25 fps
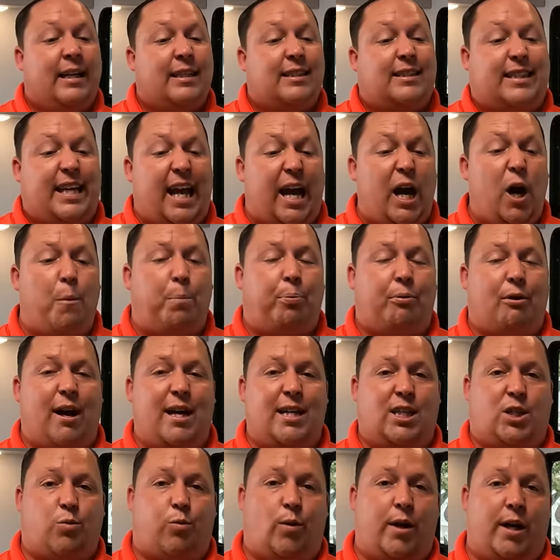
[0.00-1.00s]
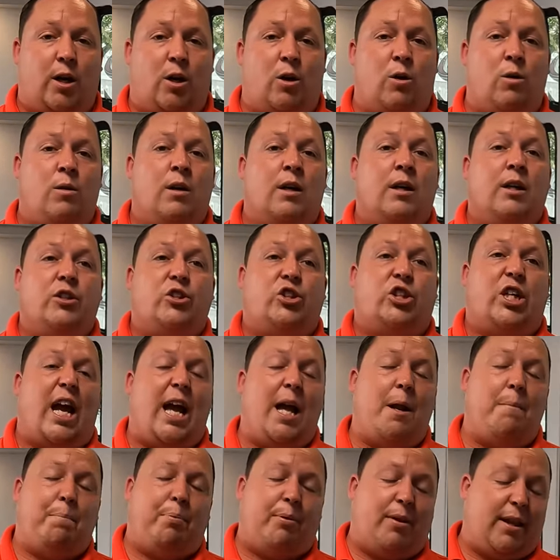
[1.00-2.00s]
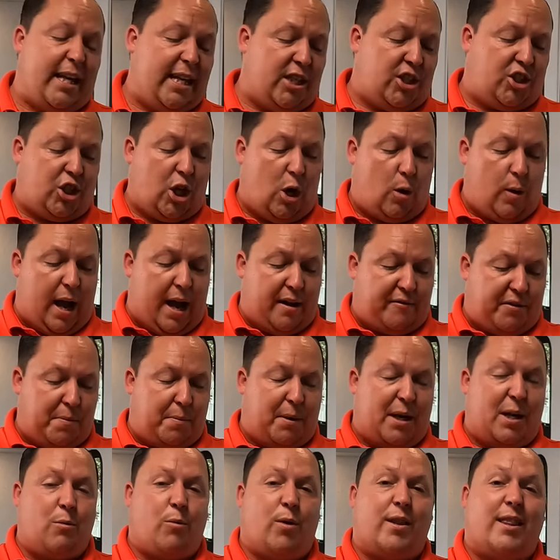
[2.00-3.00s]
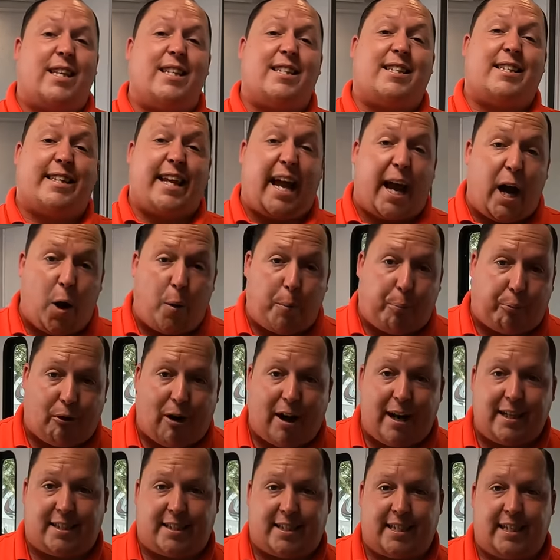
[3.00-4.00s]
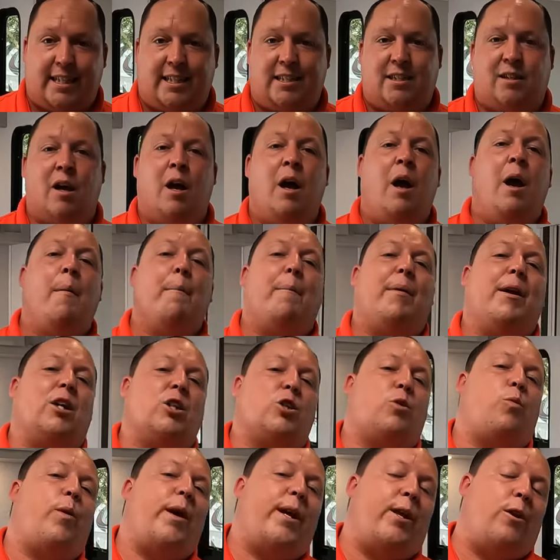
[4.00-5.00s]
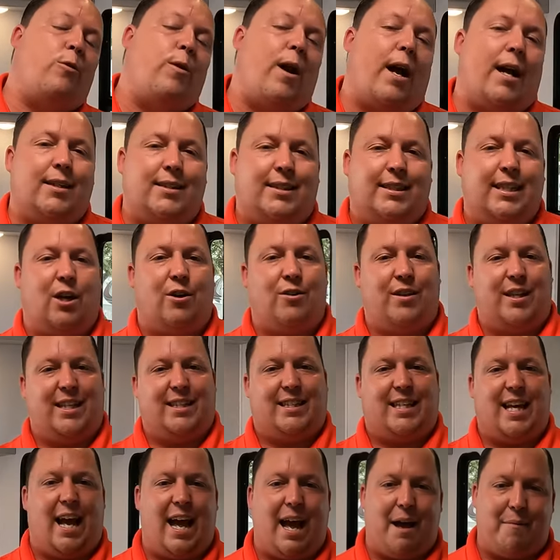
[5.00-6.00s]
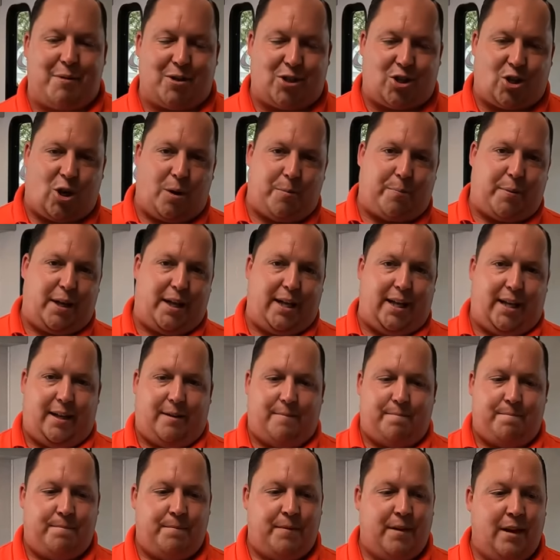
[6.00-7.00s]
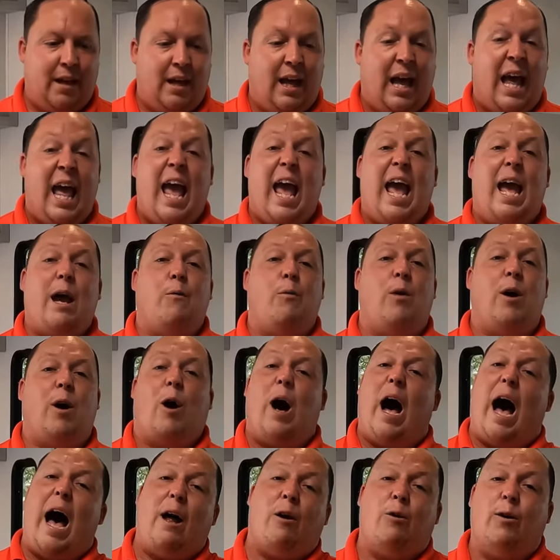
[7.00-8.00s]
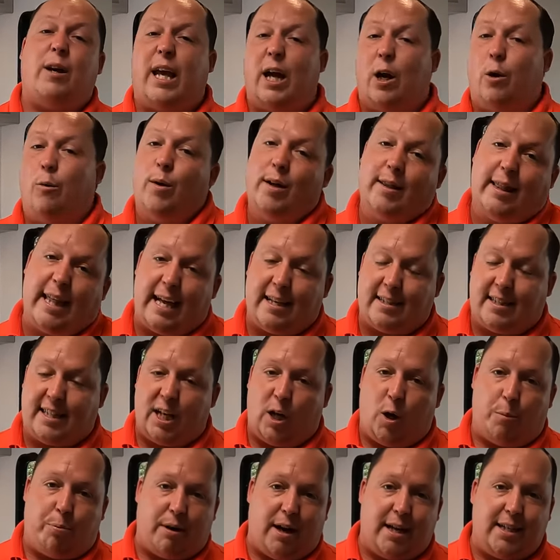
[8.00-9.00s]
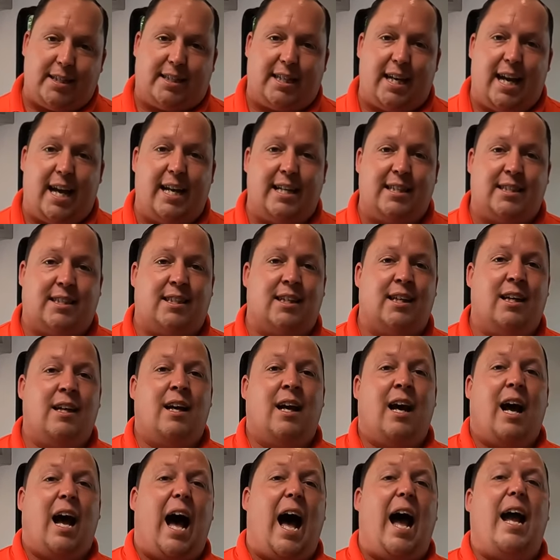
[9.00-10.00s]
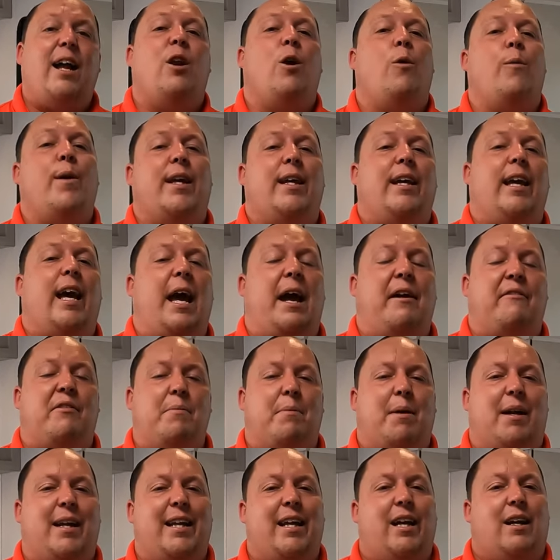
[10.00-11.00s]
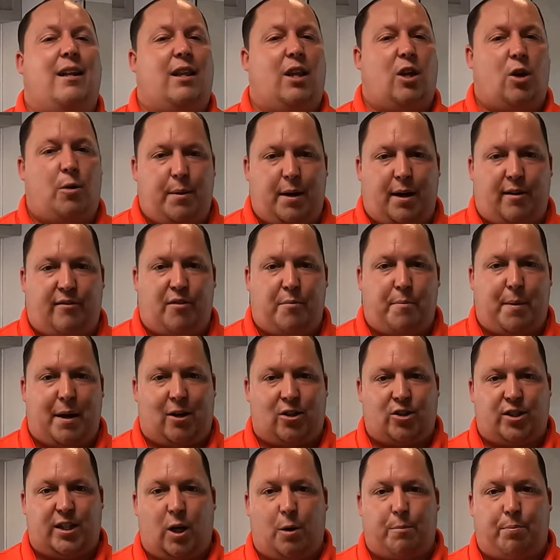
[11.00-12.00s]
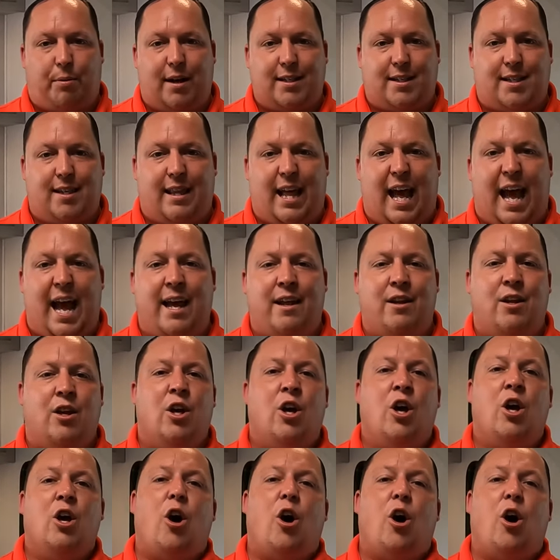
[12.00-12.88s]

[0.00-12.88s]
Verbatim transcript: Sale price, Will. Jen, please show everybody what the sale price is because we do not sell these at MSRP. That's right. And Will, I don't care what that sale price says. I know we can get everybody a little bit of a better sale price than that.